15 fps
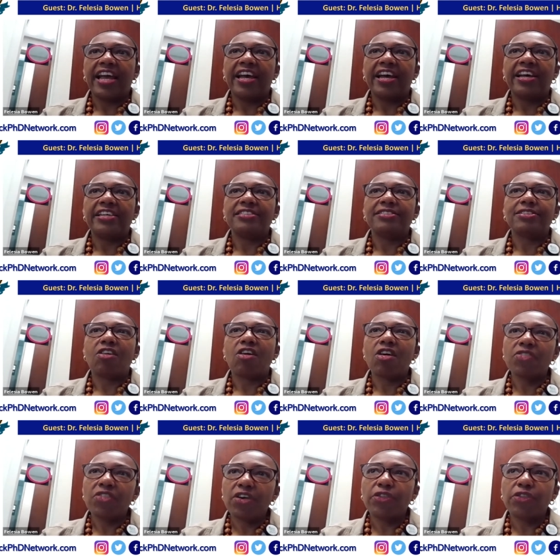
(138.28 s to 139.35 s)
And
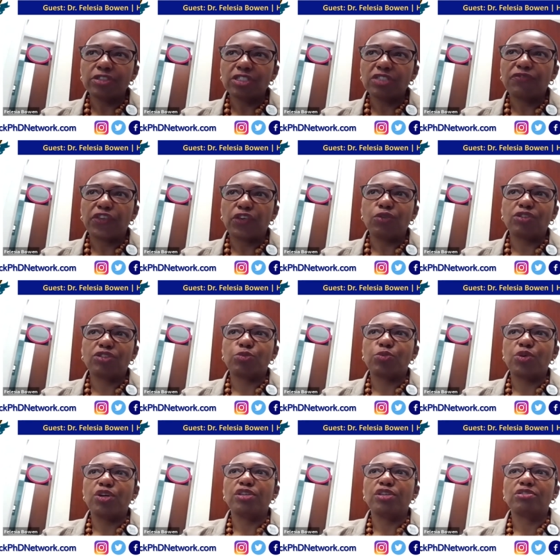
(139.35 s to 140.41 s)
although those folks
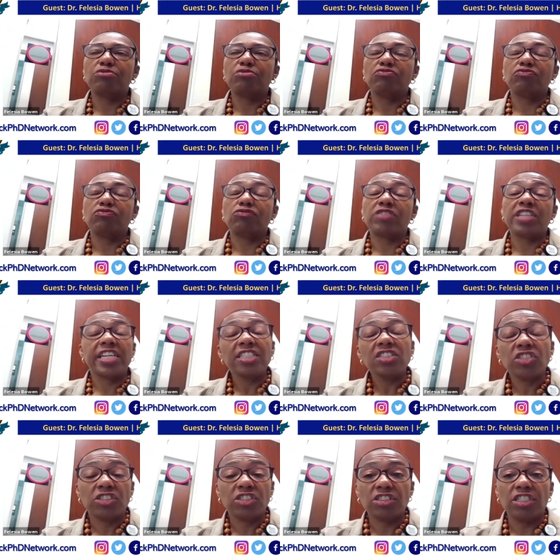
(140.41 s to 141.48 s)
weren't
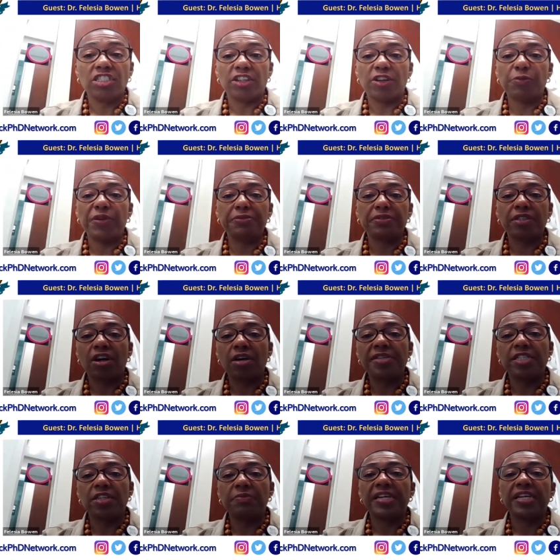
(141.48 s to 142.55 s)
rich, you know, people in the
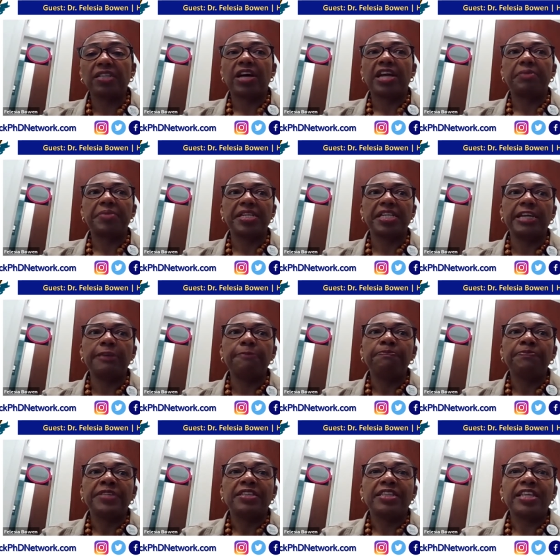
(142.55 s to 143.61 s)
army don't make a lot of money,
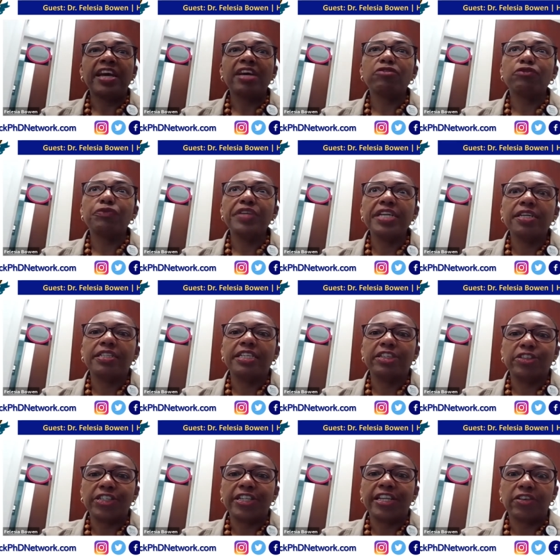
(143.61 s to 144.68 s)
they had really
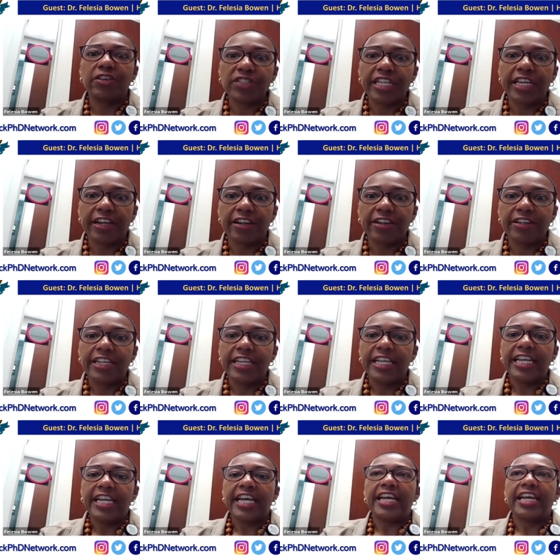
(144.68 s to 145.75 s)
good health care.
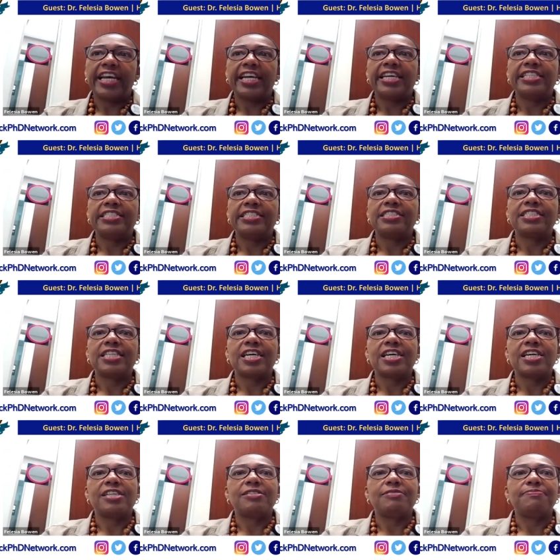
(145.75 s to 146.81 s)
Hmm. And
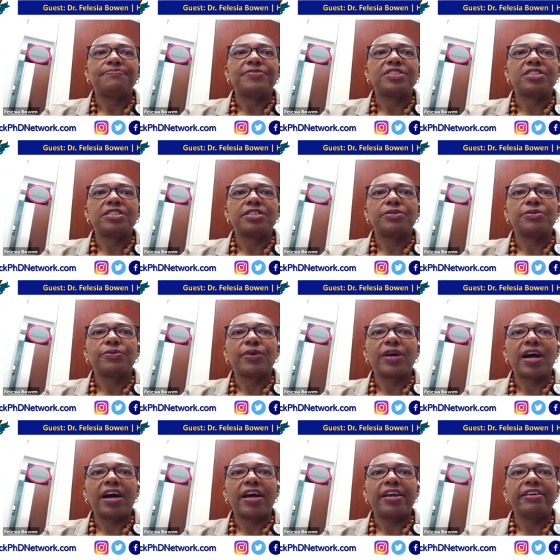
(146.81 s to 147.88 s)
um, so
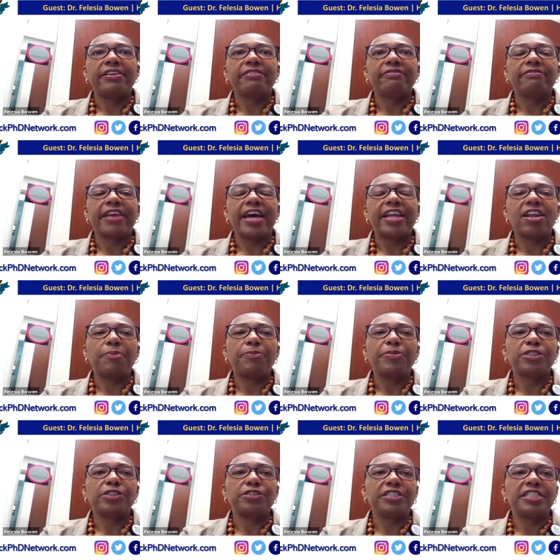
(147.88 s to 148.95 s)
I had an
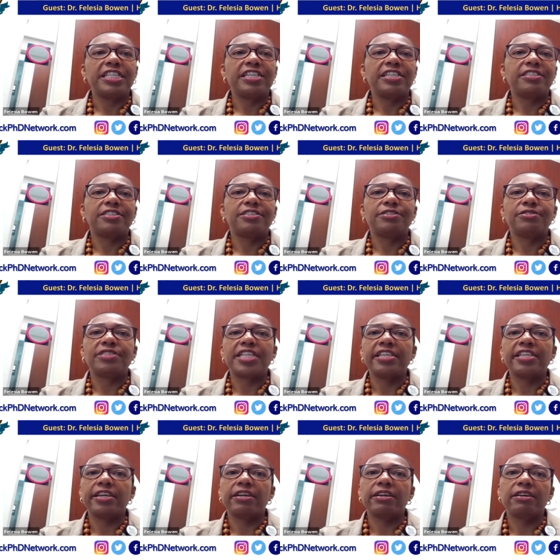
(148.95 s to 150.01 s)
opportunity to
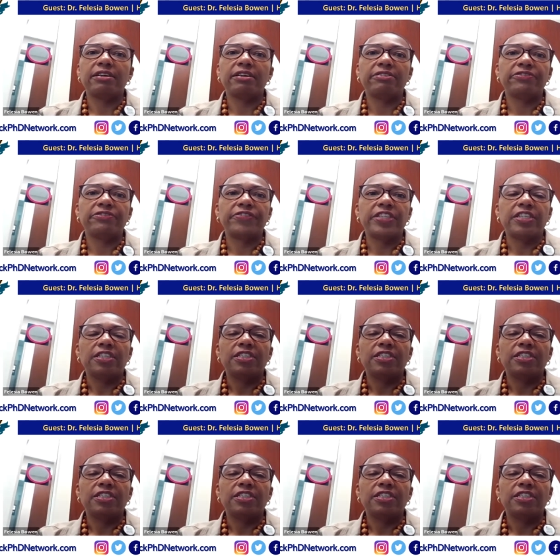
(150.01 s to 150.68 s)
take care of